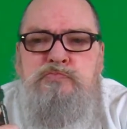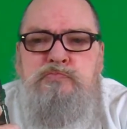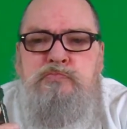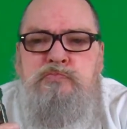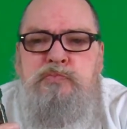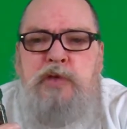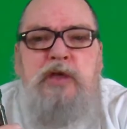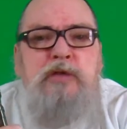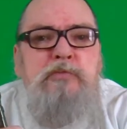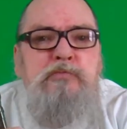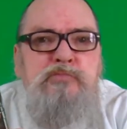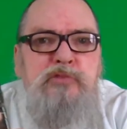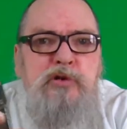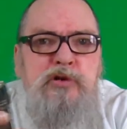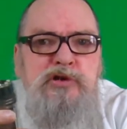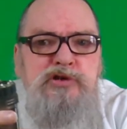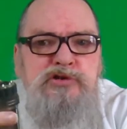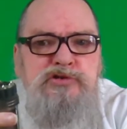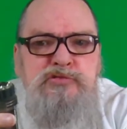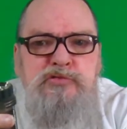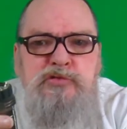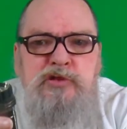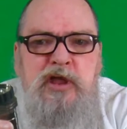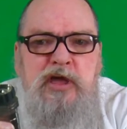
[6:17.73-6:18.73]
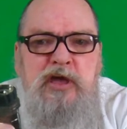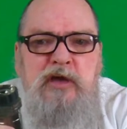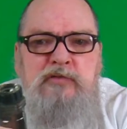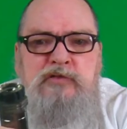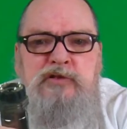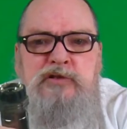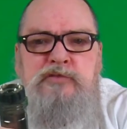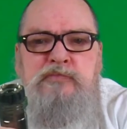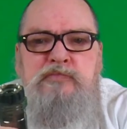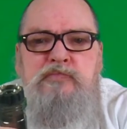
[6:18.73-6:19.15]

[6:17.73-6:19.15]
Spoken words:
paintbrush, what have you.